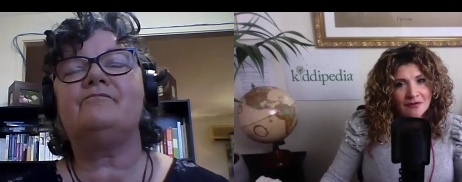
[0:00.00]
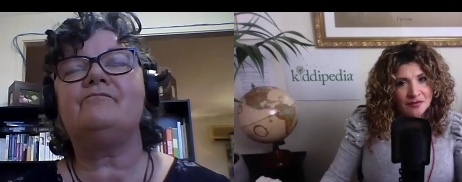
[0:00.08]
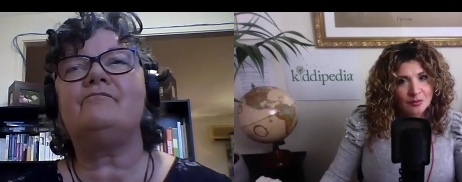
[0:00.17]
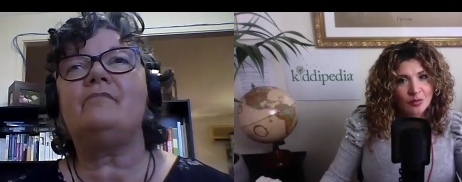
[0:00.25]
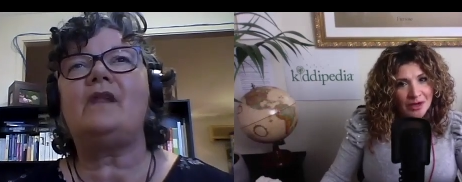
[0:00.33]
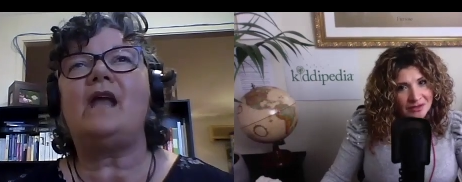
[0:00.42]

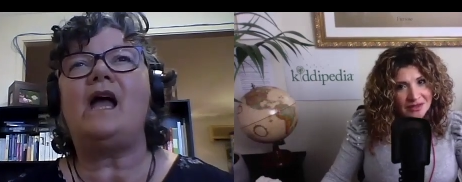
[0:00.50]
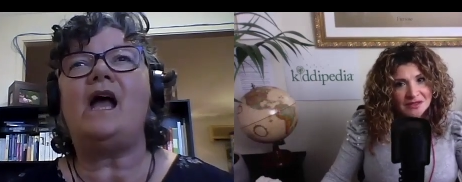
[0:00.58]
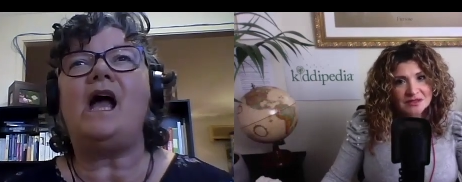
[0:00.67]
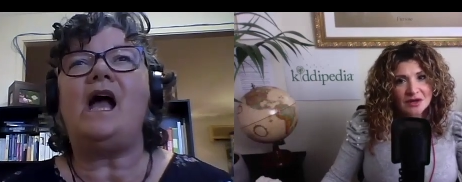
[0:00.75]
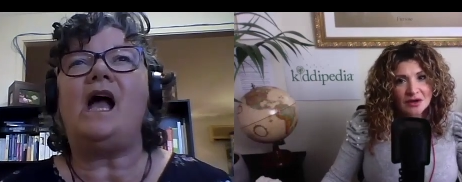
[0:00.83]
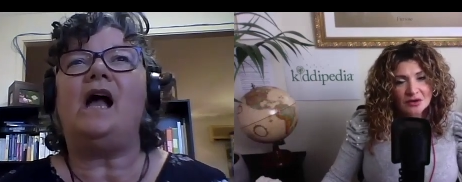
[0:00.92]
Speaker 1: them break
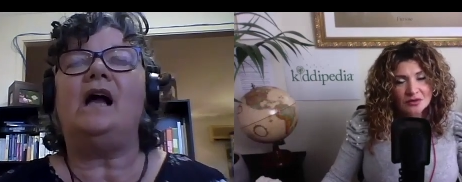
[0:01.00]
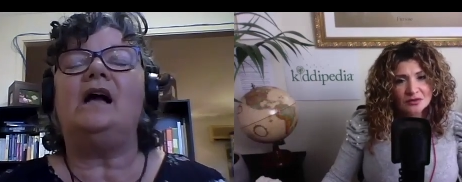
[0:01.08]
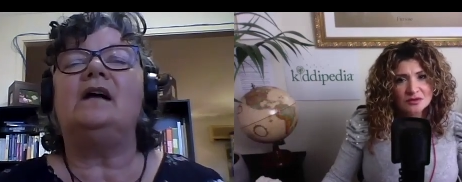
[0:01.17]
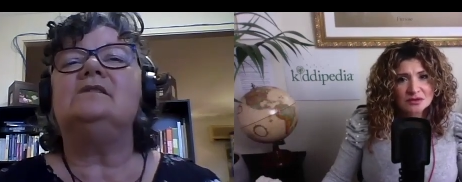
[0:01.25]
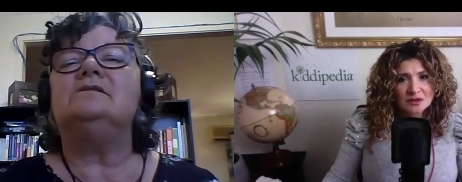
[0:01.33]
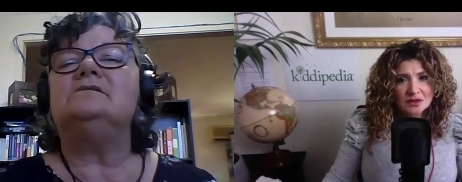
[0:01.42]
these
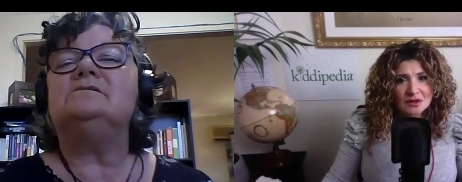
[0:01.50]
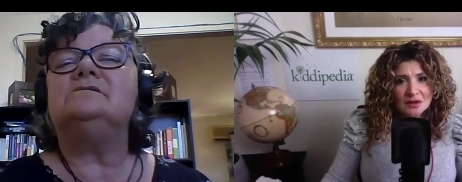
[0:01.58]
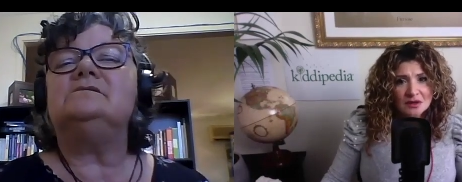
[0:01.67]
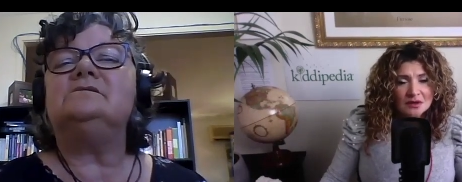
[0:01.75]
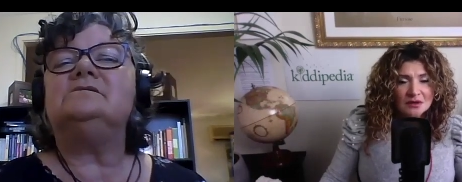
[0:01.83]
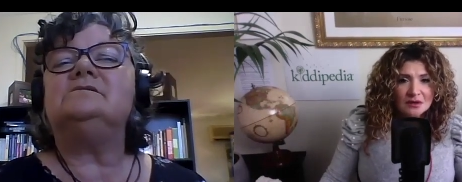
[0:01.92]
cycles
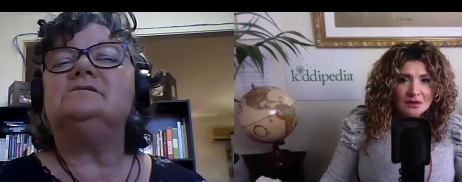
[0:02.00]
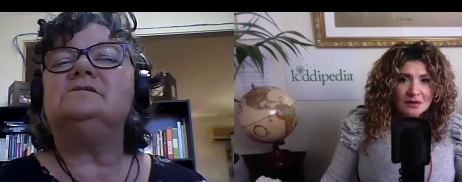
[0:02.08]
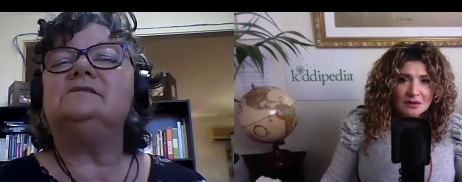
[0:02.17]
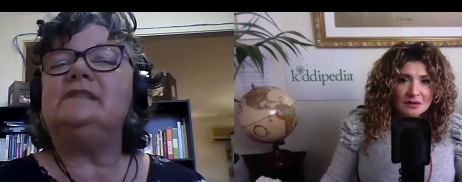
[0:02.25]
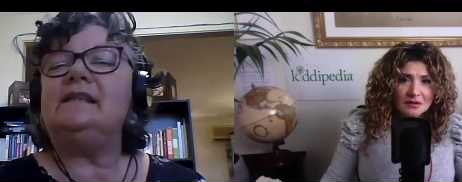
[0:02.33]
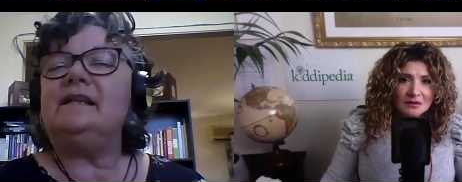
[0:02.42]

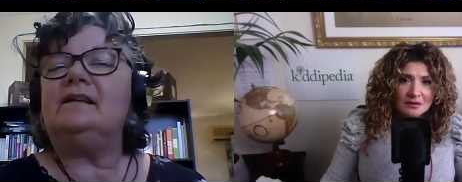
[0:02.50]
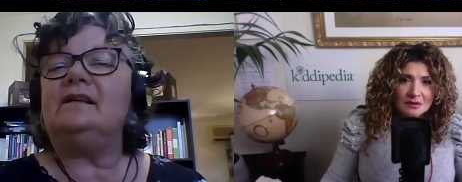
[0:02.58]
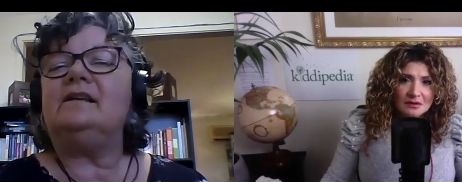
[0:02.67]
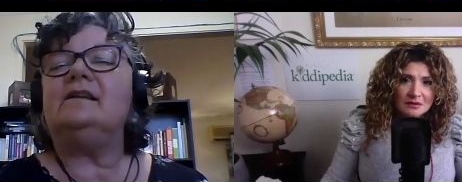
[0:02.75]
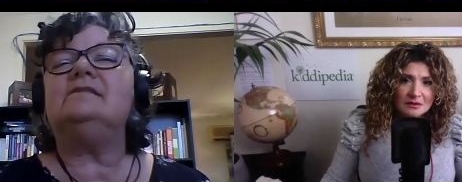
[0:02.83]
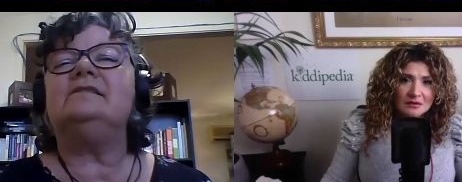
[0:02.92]

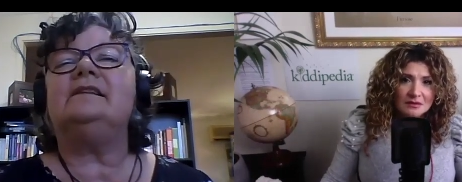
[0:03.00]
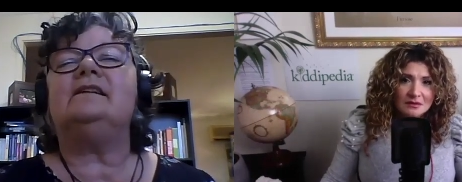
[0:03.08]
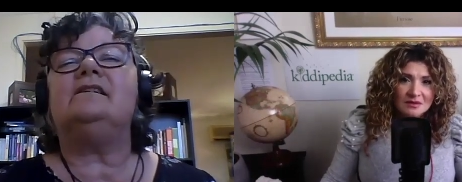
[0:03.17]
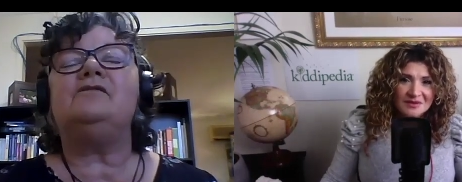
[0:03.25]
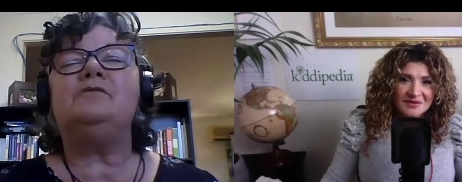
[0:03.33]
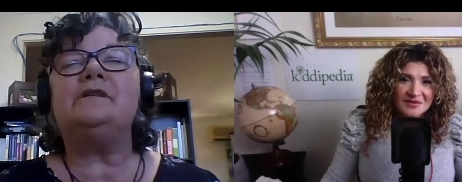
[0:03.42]
Speaker 2: yeah yeah
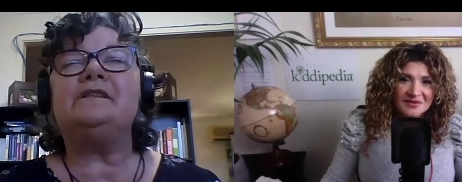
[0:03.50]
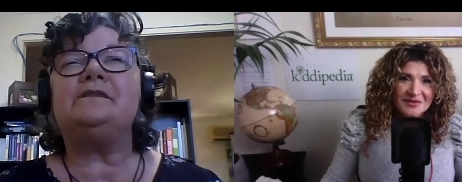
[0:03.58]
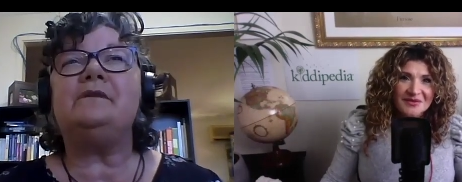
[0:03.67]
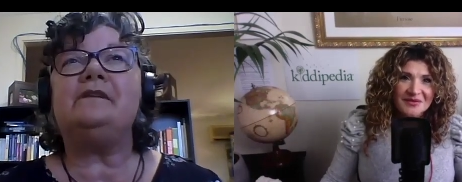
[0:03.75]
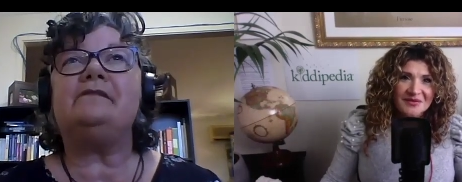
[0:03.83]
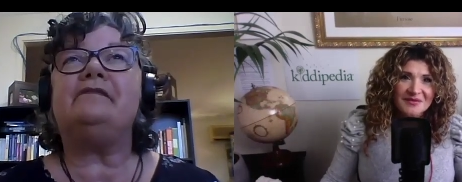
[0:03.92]
i've worked
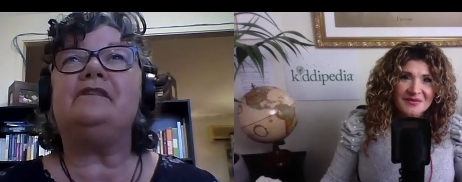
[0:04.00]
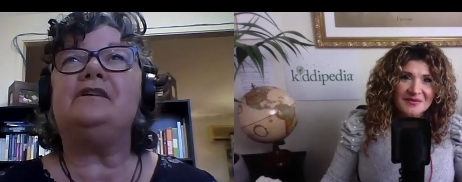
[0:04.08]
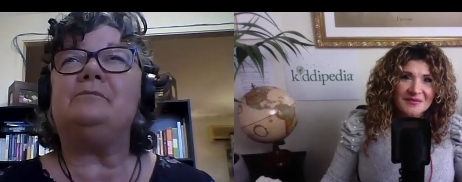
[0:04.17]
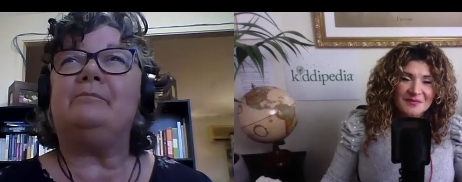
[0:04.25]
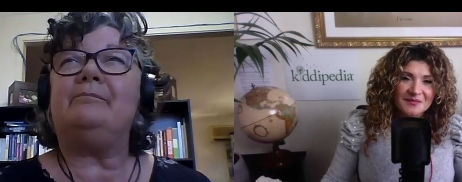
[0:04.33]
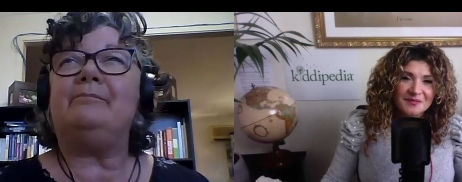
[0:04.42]
with a few
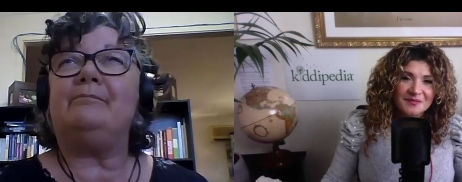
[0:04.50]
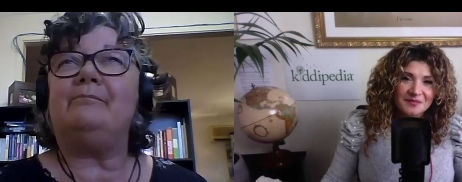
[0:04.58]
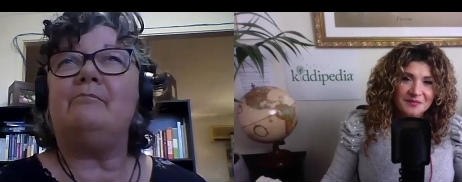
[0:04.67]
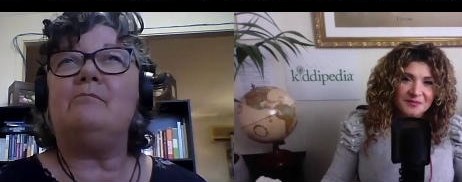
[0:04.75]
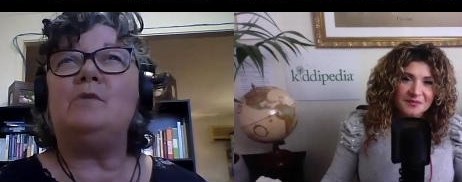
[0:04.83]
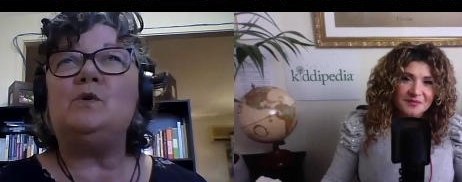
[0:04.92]

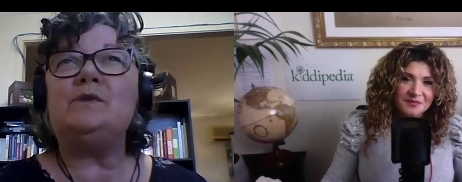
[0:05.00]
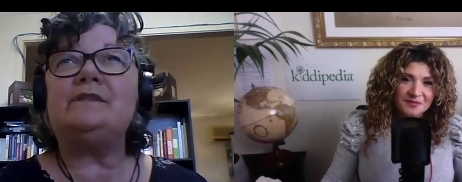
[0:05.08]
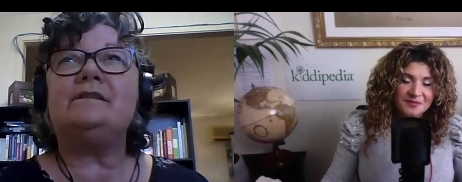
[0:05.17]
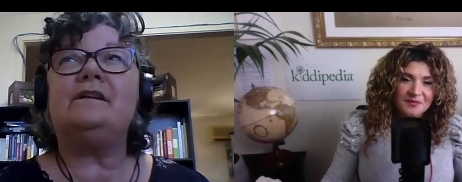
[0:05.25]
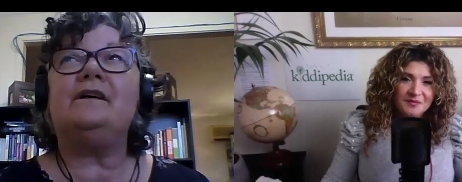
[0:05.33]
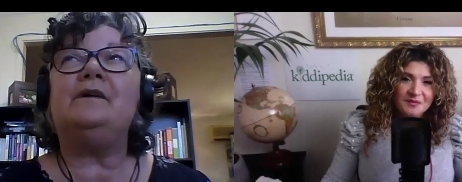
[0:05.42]
more
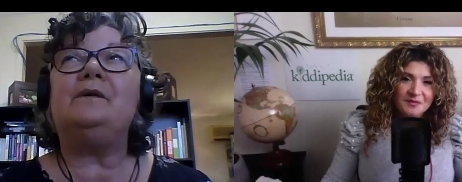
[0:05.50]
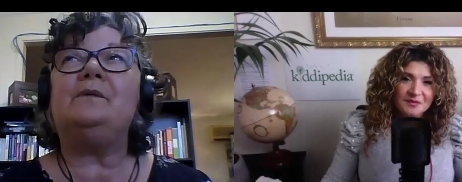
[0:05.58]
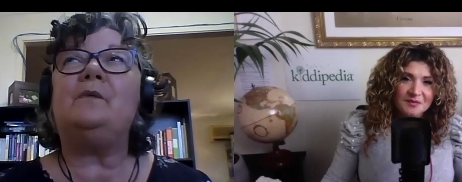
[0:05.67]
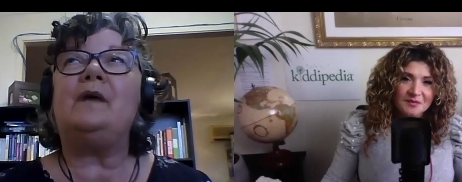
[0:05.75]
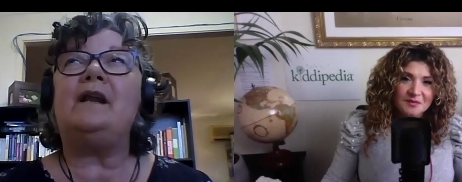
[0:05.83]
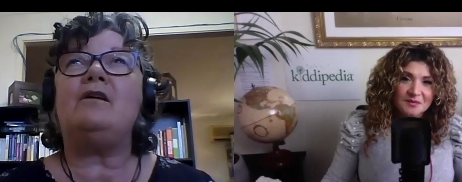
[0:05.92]
so
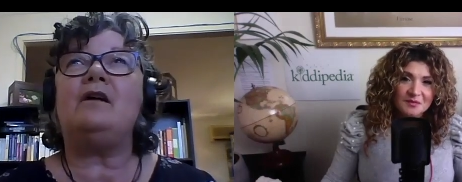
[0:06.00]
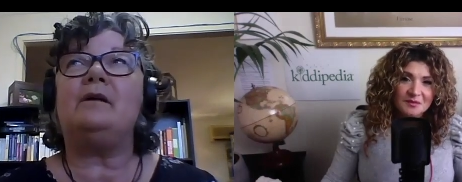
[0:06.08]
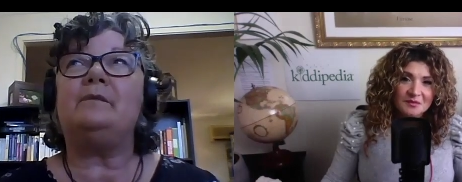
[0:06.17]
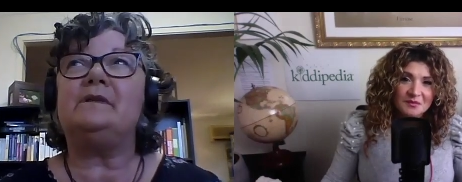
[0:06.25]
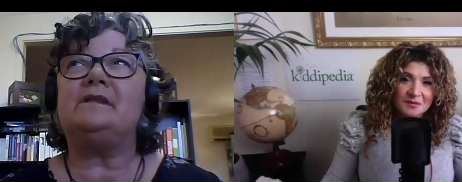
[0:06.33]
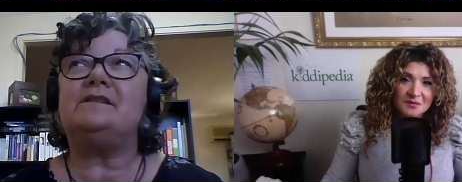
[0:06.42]
when i
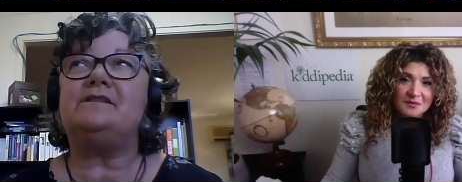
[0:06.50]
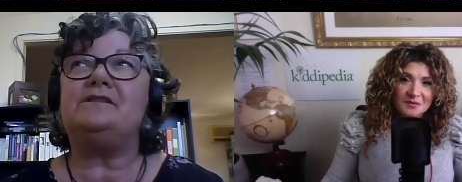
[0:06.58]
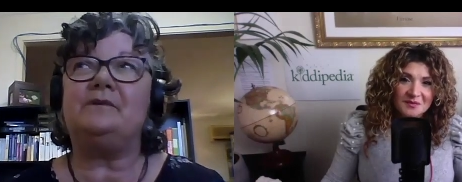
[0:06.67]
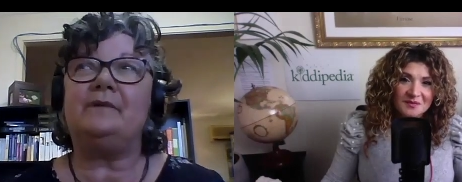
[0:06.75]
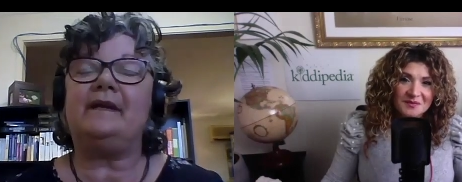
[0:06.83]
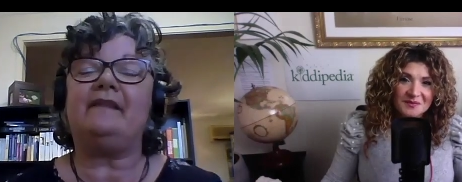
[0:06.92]
was
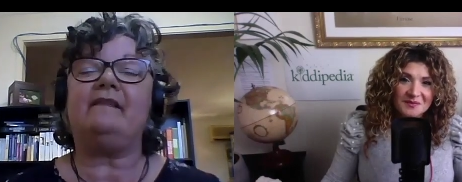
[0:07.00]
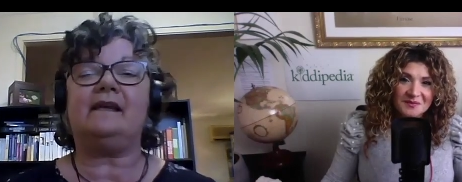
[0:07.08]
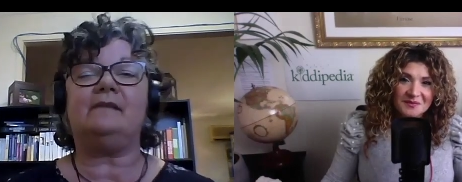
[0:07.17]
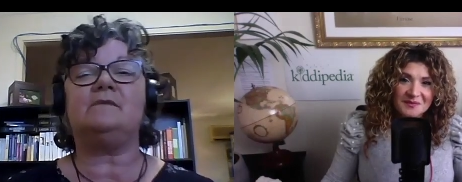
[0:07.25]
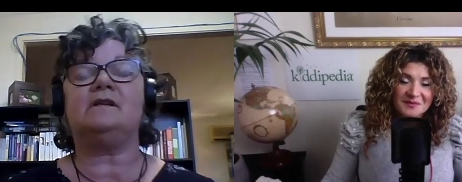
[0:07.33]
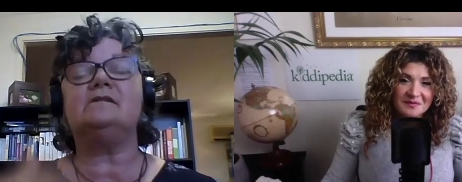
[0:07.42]
doing the
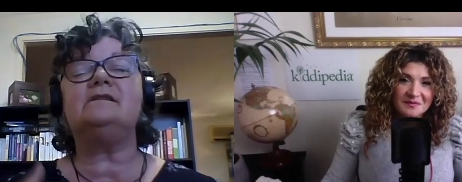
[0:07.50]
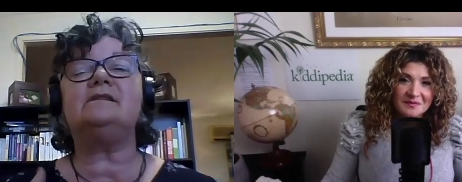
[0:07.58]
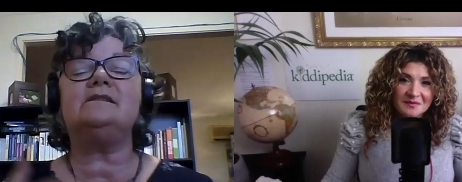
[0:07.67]
hypnosis